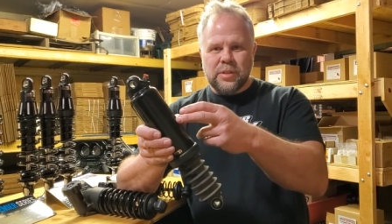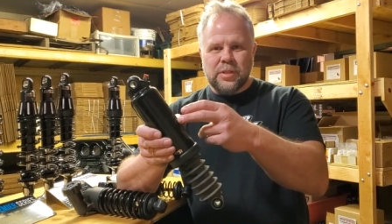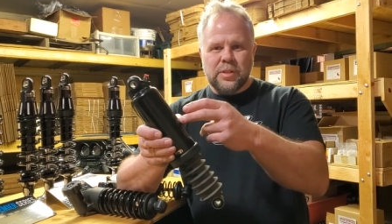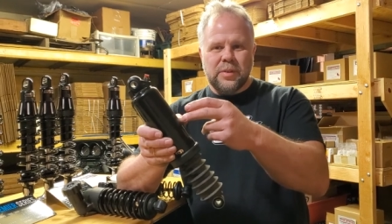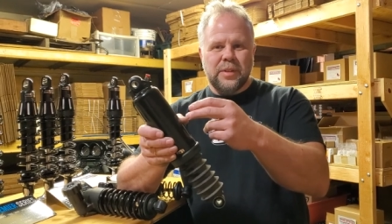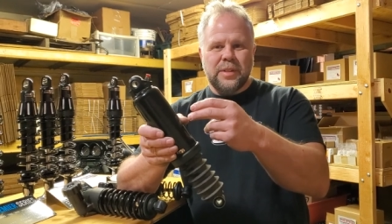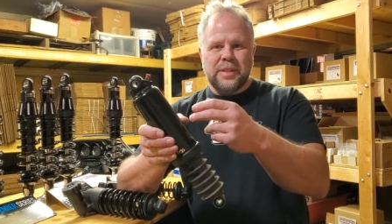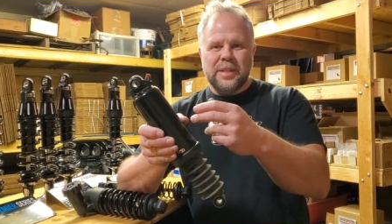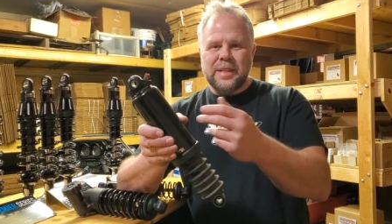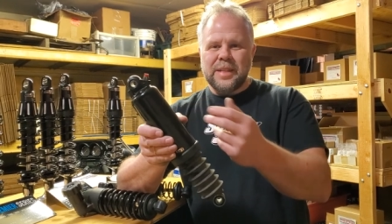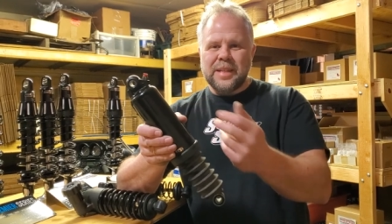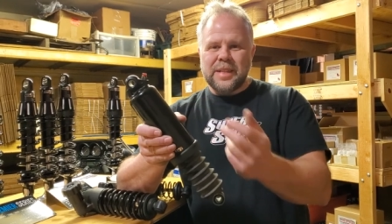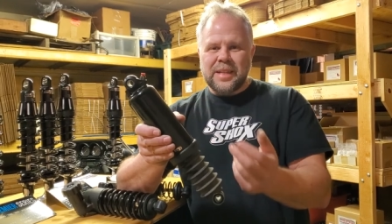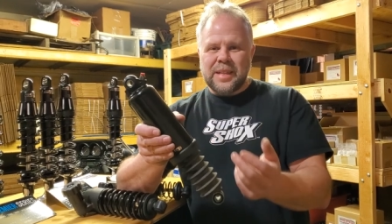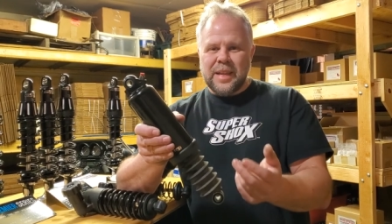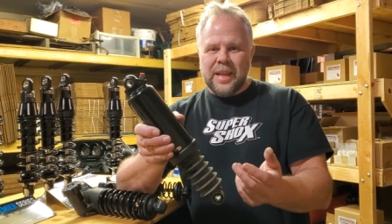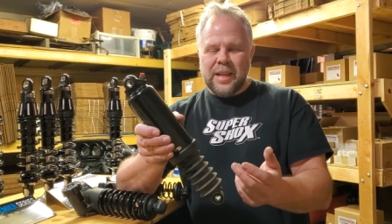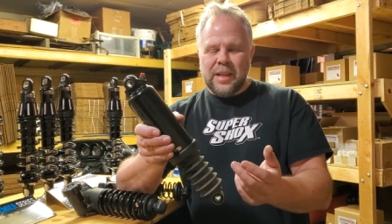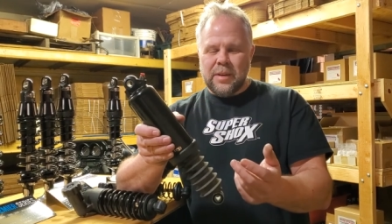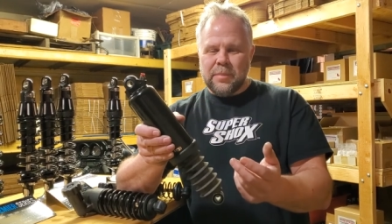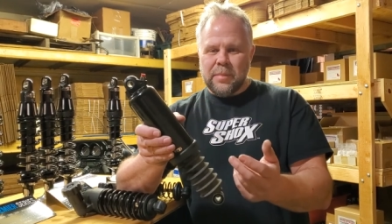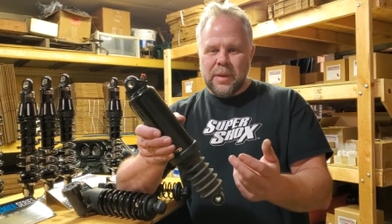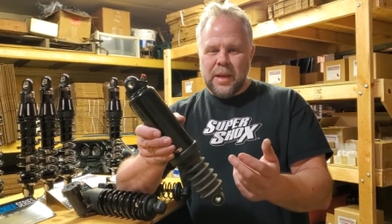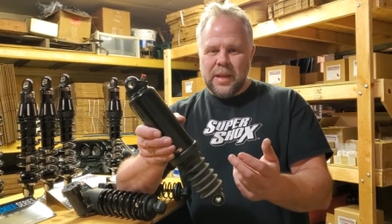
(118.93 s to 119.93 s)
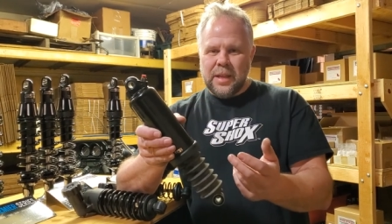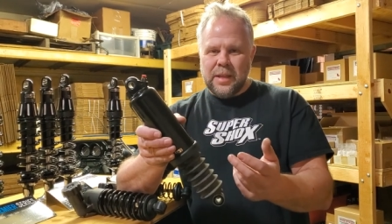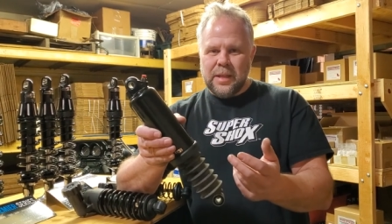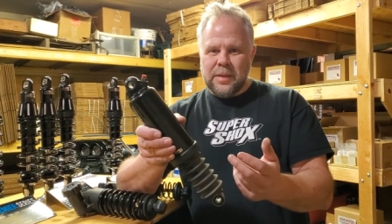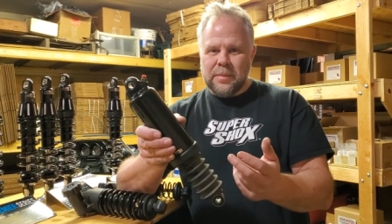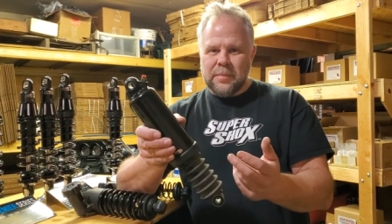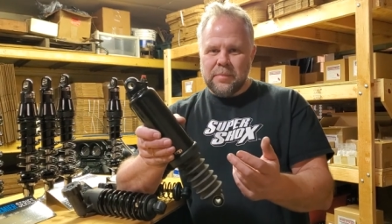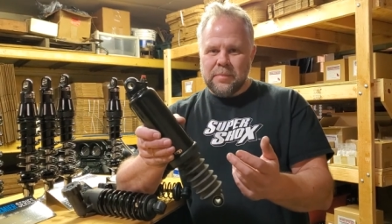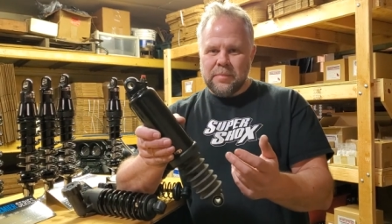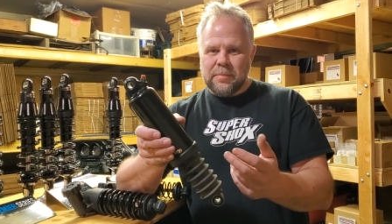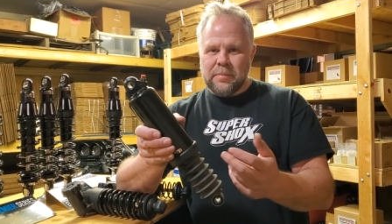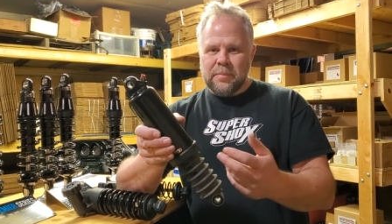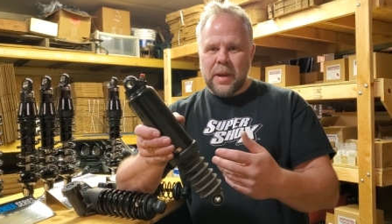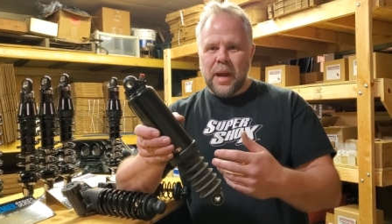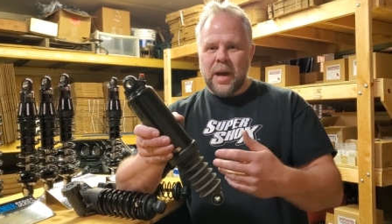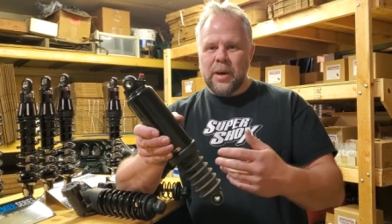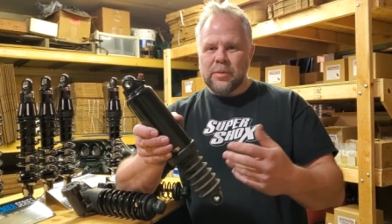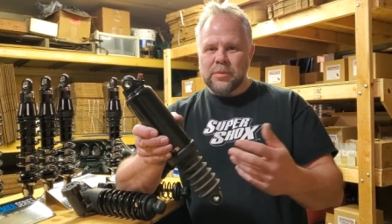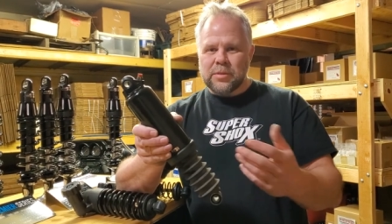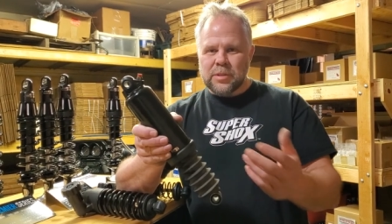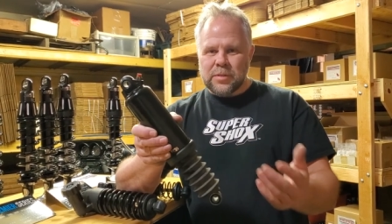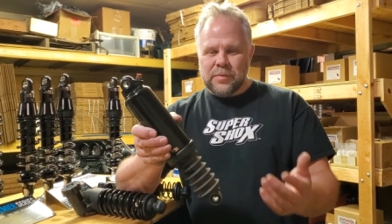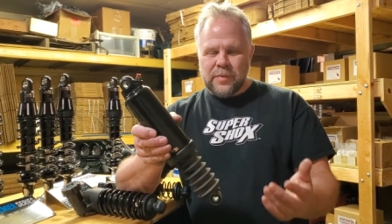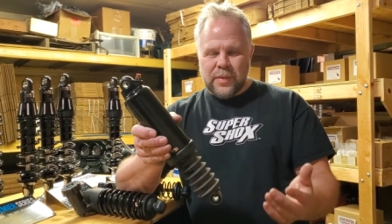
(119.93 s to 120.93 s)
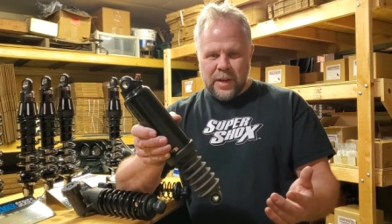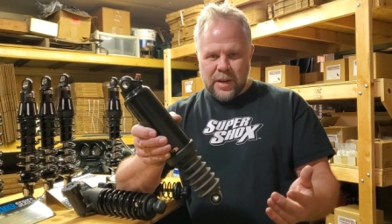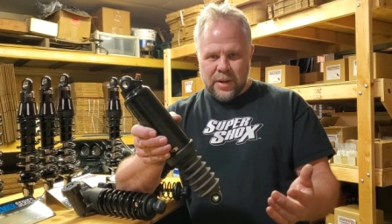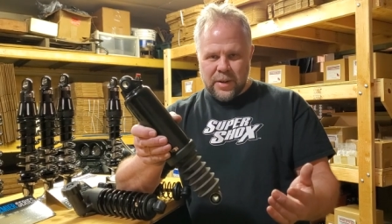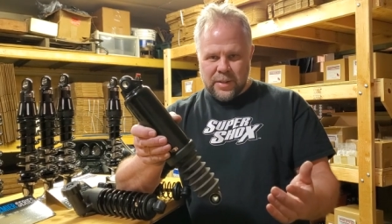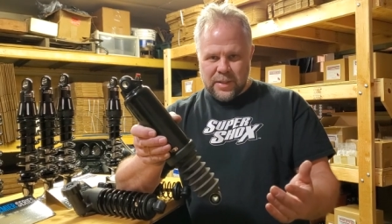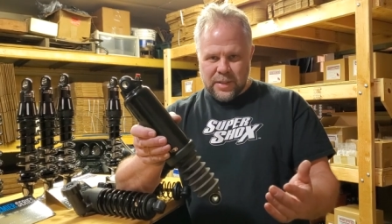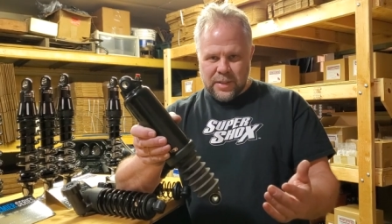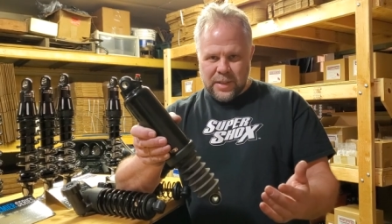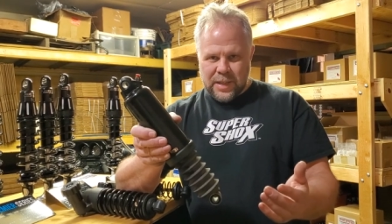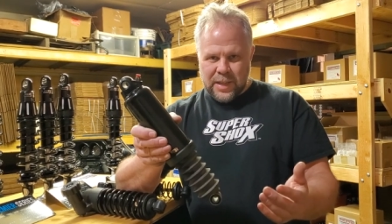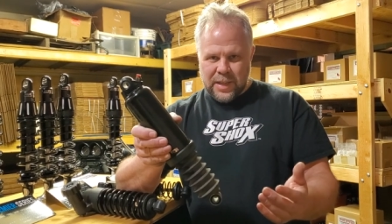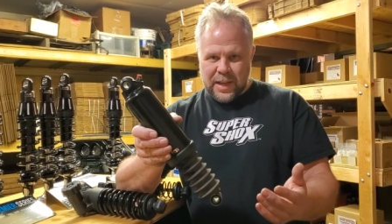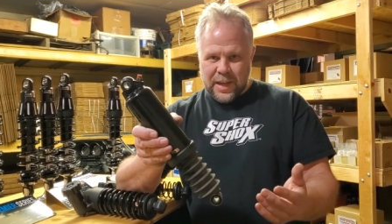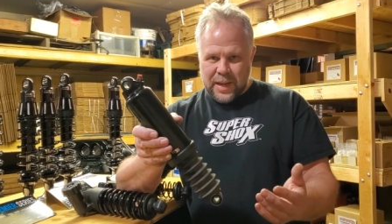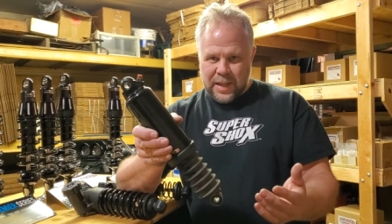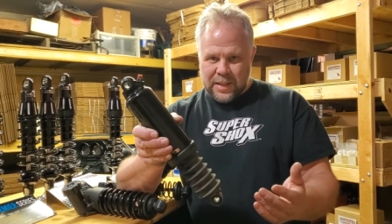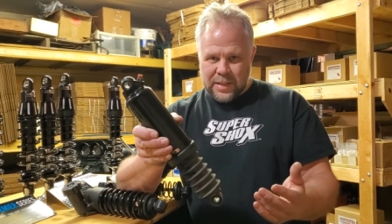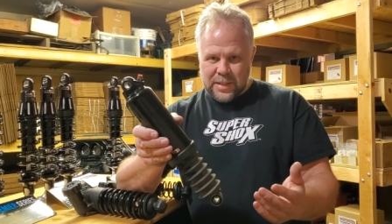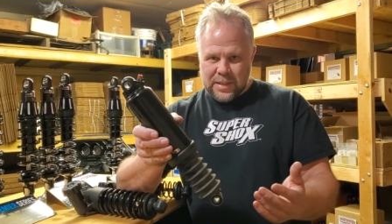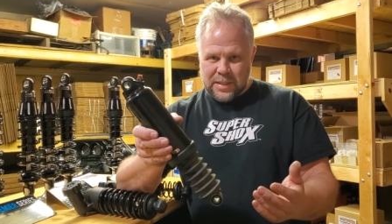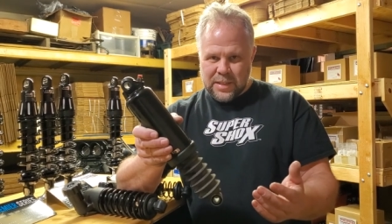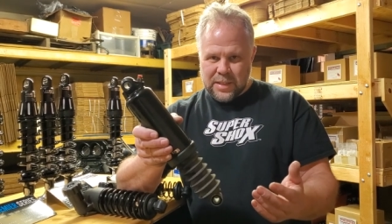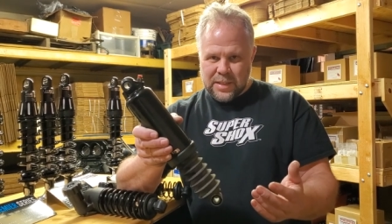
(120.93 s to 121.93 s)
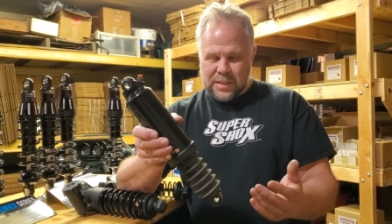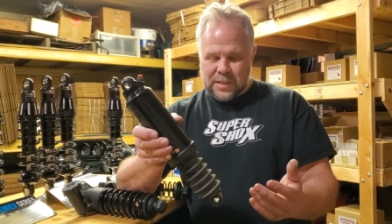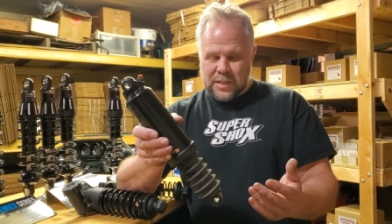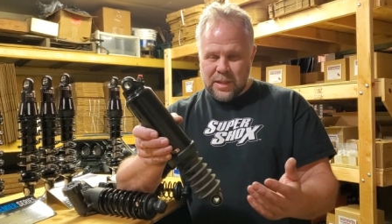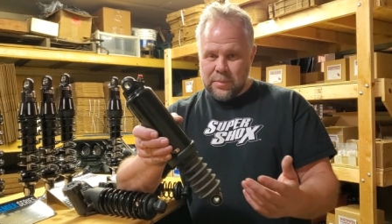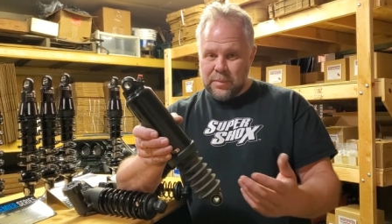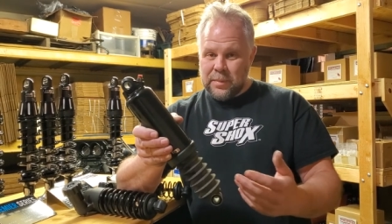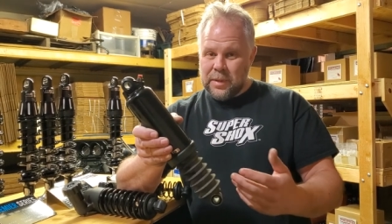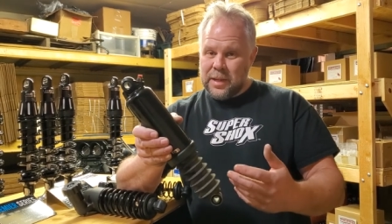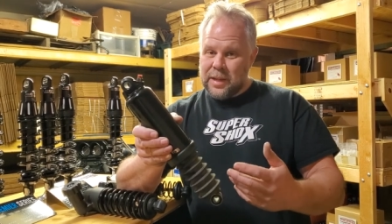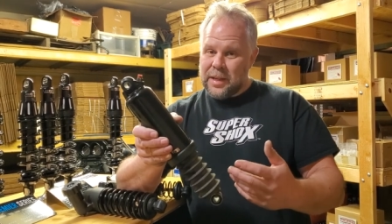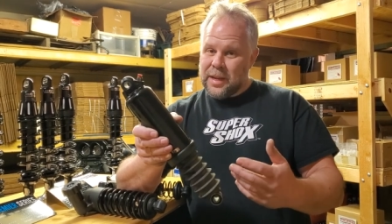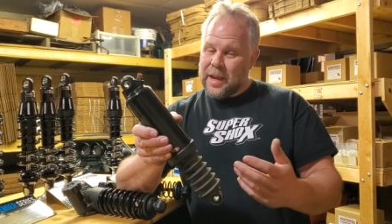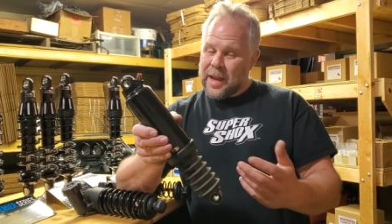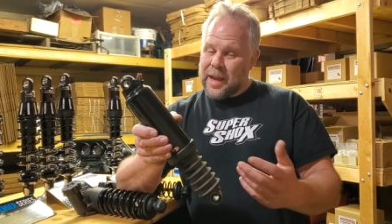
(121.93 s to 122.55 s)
so it didn't take many pounds of air to leak out of the system, and it